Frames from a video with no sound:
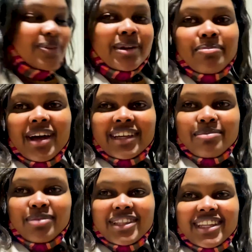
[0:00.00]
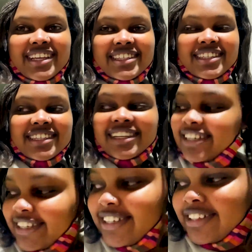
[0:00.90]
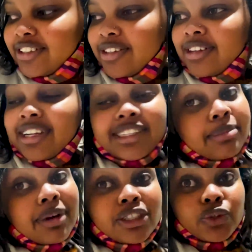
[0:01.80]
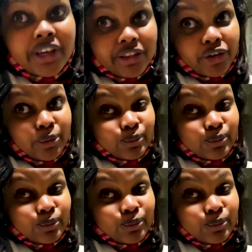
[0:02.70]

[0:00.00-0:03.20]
to unpack into things, so let's unpack together.